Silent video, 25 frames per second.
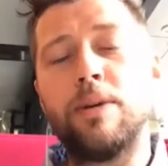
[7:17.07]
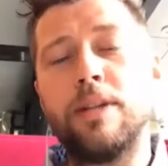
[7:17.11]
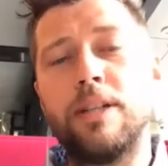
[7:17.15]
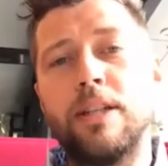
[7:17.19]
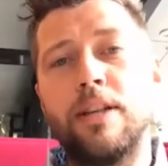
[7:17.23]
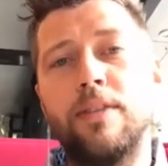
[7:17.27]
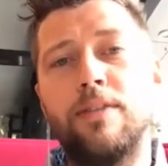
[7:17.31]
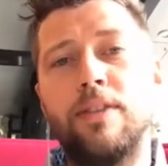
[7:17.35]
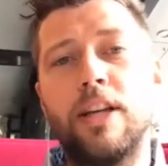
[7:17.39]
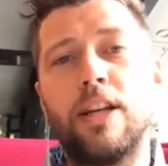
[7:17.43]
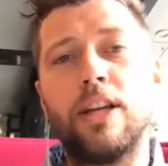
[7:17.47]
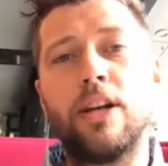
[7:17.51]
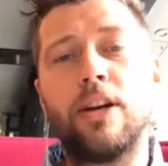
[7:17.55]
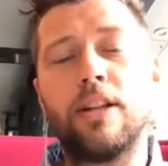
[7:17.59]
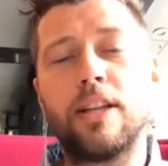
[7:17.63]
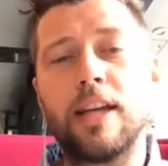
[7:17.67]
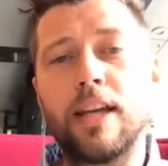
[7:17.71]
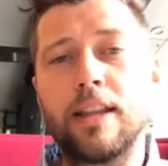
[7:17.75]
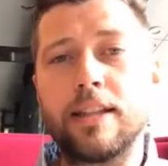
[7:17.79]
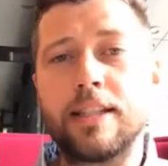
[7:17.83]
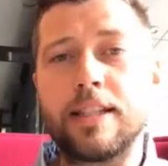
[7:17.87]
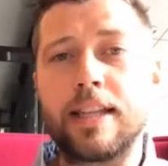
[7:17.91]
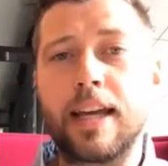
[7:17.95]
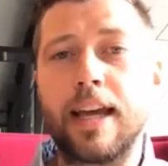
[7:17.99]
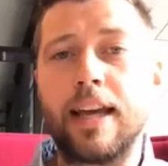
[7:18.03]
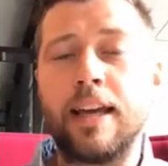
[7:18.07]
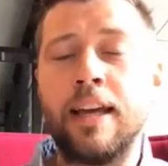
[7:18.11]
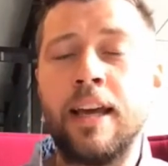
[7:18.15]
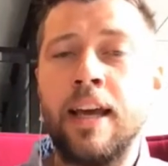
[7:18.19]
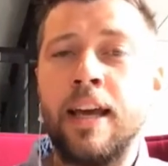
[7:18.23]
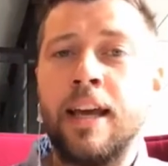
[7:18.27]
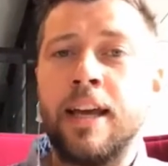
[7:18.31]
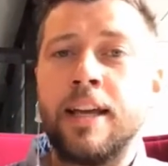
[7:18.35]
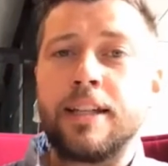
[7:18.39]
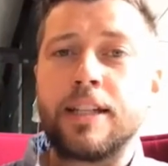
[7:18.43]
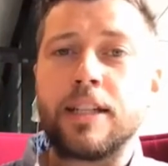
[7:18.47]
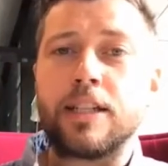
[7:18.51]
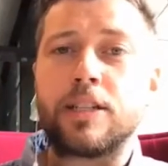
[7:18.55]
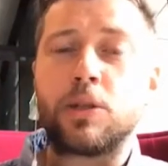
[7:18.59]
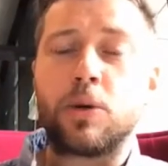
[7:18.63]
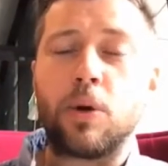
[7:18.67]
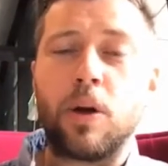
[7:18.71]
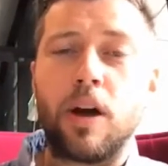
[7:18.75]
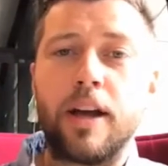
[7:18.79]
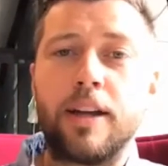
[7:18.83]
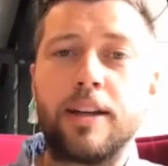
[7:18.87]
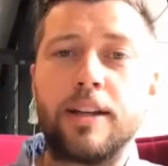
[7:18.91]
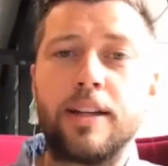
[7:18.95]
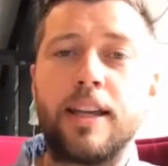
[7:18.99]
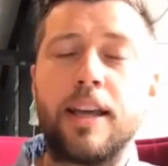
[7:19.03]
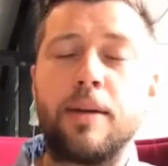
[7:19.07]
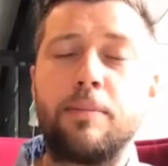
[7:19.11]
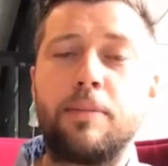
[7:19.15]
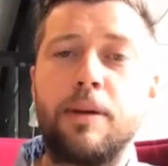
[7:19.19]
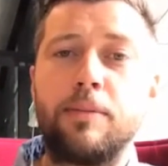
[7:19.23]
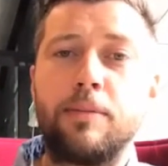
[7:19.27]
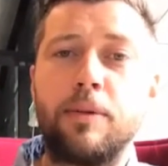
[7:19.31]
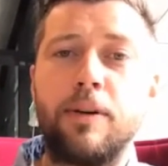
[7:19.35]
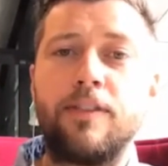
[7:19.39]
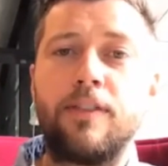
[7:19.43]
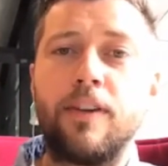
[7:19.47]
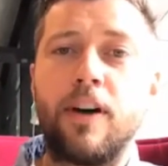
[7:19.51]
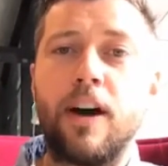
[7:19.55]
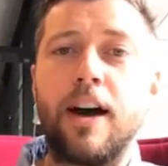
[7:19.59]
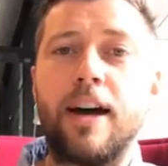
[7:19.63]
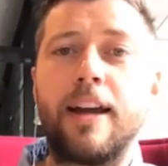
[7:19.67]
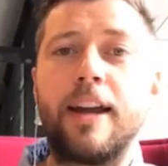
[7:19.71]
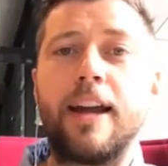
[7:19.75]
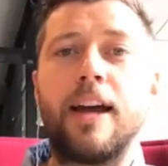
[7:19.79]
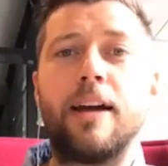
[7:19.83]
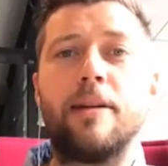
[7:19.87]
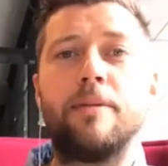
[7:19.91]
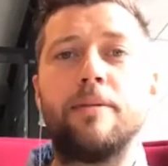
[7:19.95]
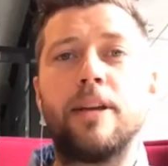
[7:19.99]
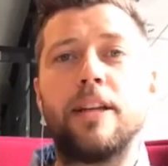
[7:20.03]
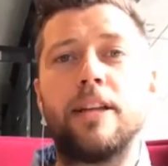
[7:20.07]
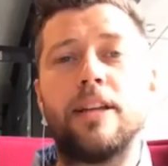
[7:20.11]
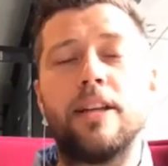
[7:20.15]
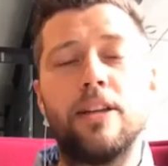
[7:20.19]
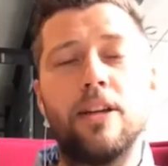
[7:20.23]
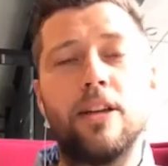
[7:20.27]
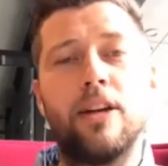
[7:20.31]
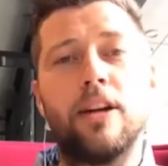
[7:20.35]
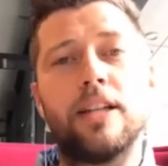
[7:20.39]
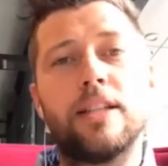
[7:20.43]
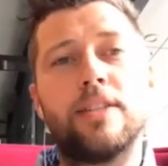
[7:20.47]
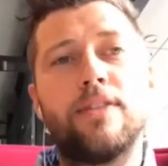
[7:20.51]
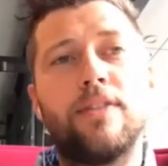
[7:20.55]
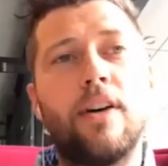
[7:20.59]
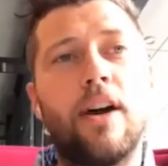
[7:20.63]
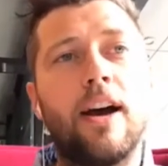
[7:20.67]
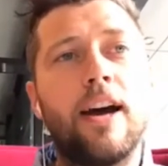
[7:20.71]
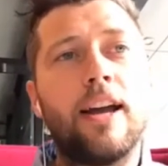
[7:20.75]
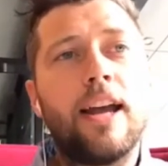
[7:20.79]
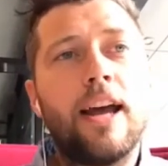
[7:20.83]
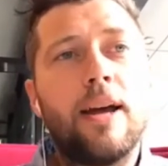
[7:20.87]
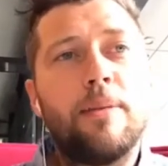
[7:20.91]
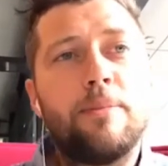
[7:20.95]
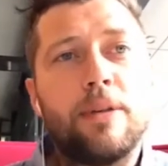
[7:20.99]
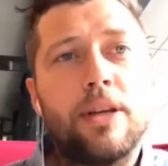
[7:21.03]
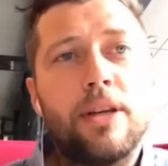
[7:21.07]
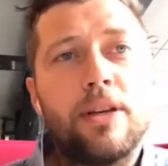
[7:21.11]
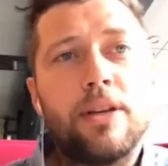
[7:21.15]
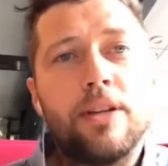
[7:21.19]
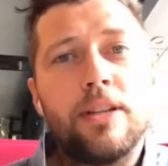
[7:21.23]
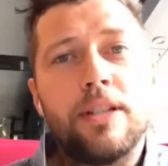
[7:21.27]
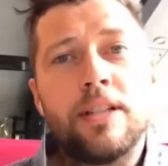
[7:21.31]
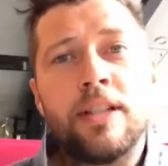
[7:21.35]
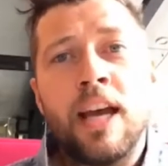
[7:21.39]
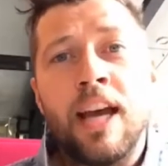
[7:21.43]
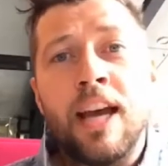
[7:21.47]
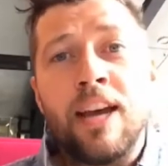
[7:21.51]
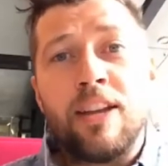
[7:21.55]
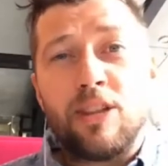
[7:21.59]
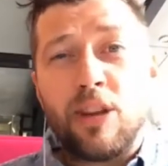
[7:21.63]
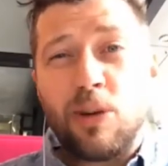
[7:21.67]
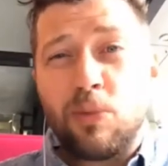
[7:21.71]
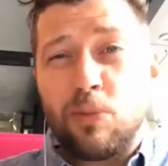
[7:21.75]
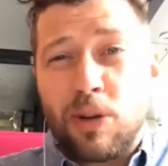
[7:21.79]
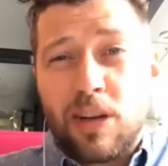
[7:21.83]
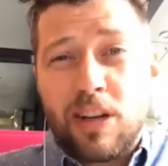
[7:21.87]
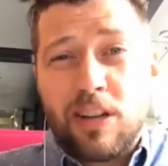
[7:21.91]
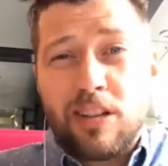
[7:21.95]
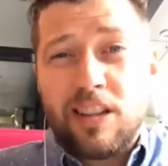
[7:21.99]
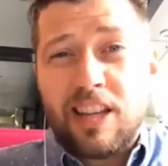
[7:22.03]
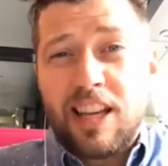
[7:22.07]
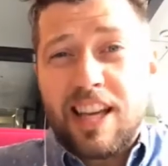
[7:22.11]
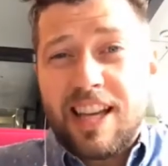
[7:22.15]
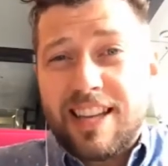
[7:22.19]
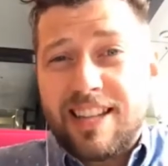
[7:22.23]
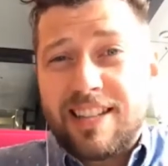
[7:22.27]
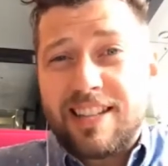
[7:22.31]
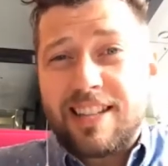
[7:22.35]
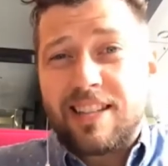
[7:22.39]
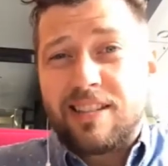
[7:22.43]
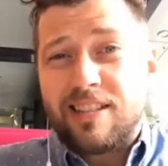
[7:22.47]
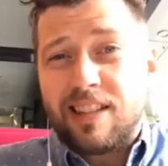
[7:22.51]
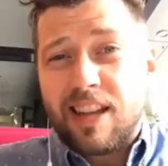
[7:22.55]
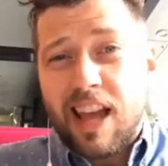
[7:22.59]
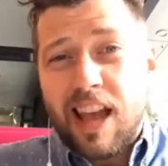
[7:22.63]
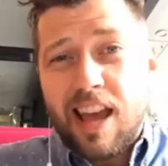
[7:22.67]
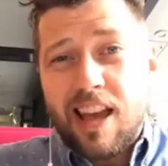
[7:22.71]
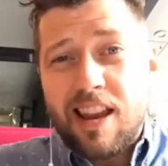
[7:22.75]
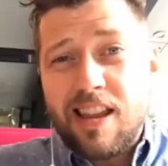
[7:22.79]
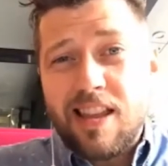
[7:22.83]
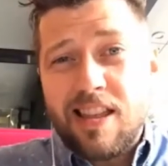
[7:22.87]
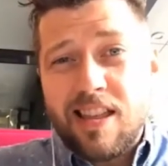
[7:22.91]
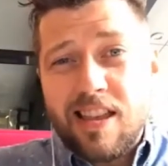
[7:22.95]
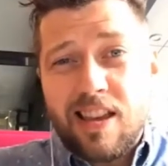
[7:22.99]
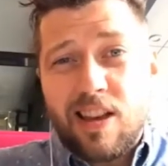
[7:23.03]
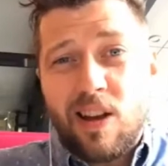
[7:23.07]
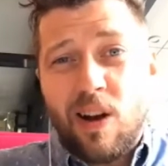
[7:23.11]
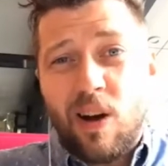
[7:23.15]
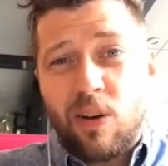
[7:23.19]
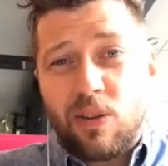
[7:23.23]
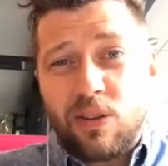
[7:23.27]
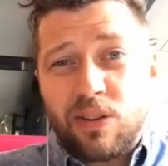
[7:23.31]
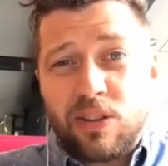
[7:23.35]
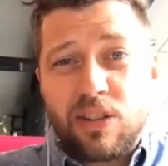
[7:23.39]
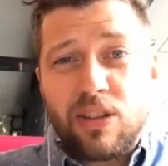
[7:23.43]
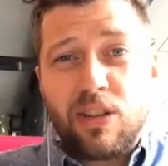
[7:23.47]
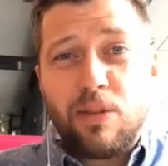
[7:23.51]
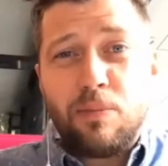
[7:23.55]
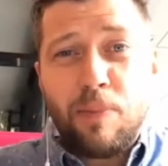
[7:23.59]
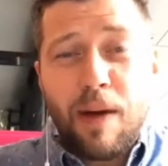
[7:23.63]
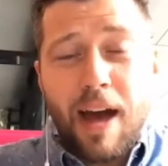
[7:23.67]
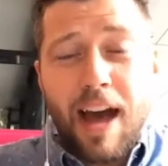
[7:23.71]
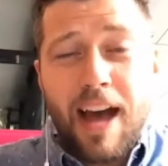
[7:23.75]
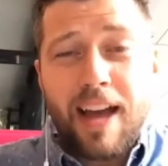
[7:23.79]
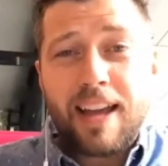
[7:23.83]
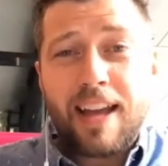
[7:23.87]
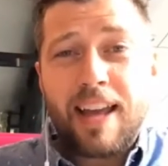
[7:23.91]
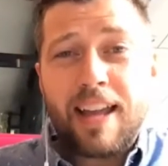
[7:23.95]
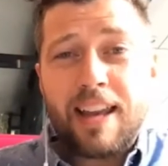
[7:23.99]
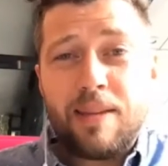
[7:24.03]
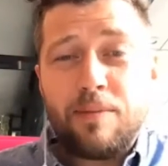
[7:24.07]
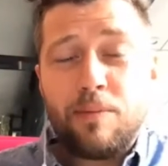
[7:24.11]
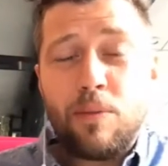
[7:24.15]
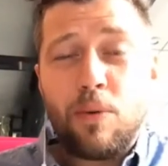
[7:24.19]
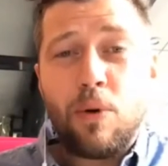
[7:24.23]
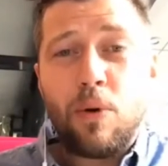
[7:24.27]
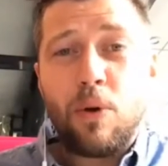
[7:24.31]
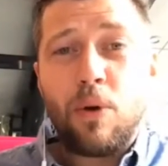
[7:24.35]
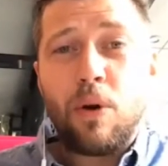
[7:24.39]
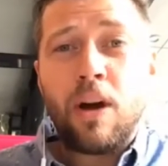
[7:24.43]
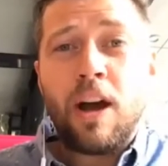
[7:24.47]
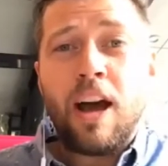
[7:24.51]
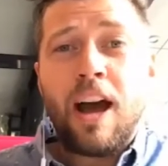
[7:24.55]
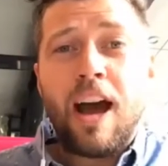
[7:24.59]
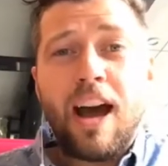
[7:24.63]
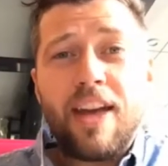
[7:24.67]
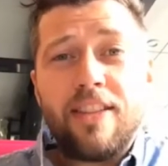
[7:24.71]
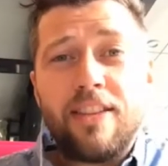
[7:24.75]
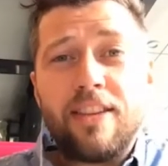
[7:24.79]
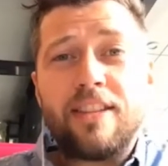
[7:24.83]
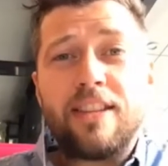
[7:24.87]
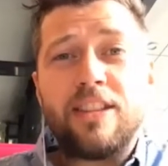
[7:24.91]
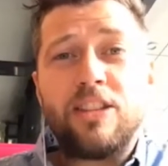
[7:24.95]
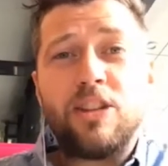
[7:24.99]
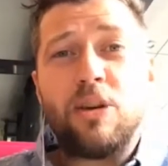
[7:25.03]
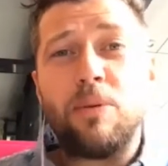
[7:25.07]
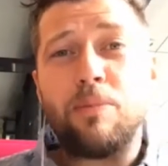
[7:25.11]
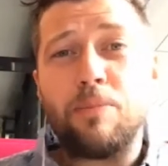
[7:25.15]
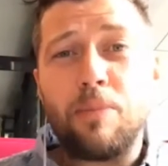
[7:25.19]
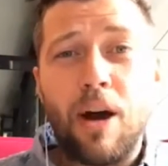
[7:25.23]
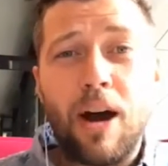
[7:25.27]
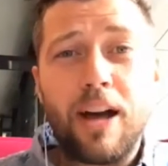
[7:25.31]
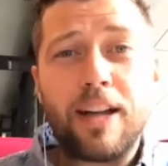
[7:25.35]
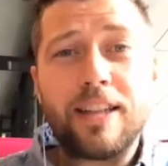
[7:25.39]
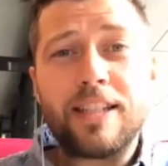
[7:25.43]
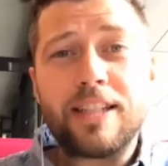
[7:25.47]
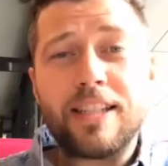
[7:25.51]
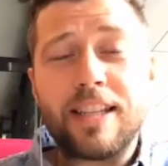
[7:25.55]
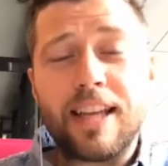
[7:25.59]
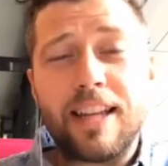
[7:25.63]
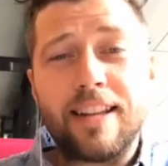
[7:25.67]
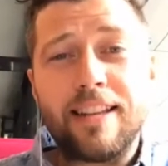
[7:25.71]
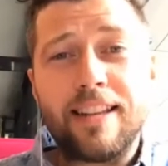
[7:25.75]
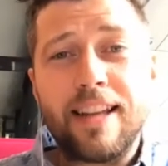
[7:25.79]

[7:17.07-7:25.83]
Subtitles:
We did a video the other day just trying to get people fired up and you guys fired up, because there really isn't anything holding you back anymore other than your mindset.